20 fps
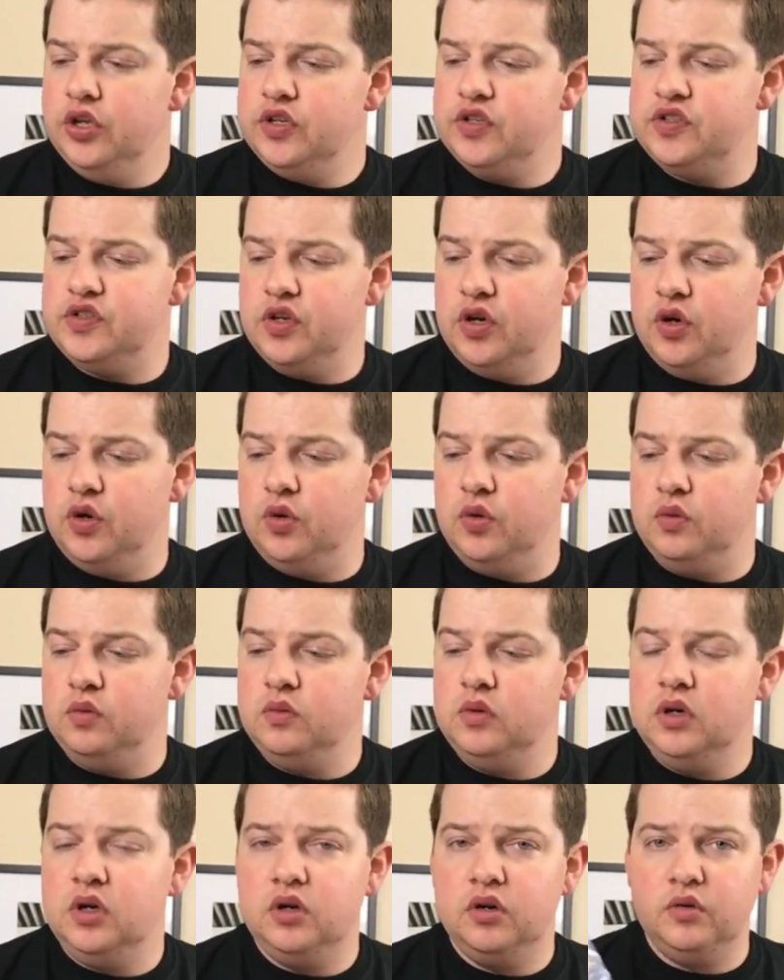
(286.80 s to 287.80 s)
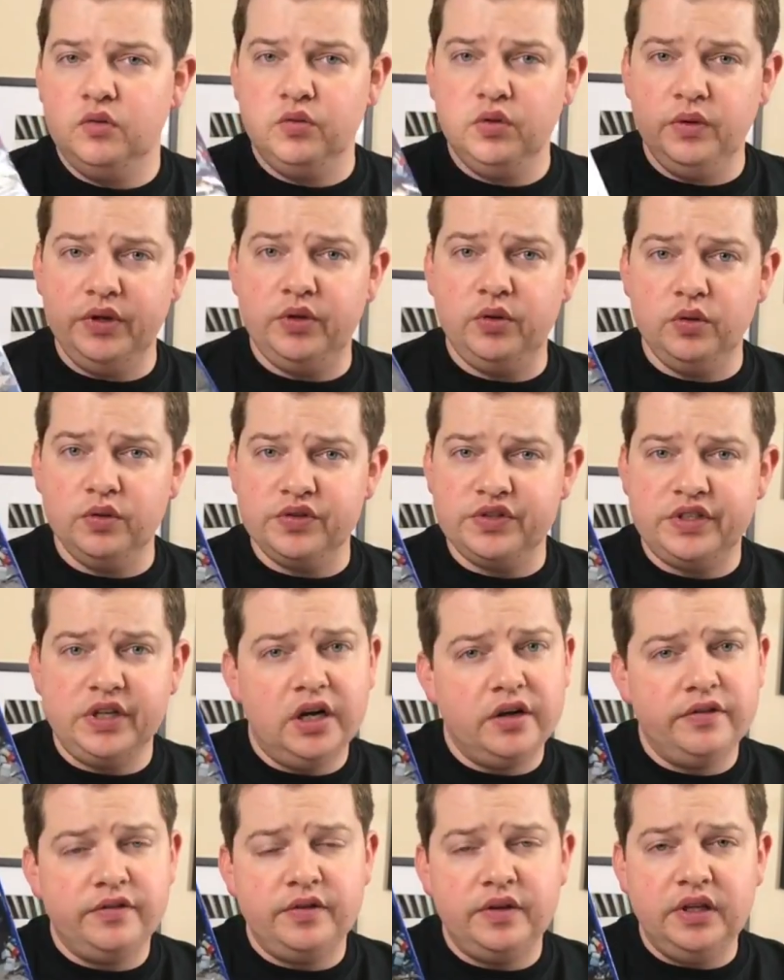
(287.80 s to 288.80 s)
So really cool
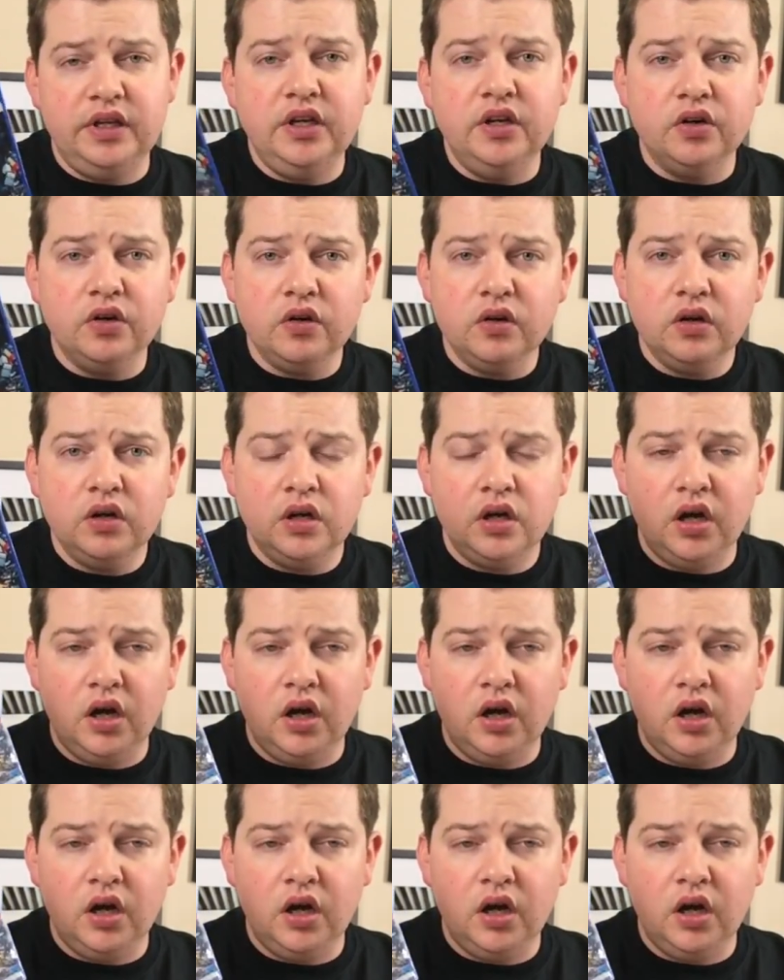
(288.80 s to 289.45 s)
stuff here.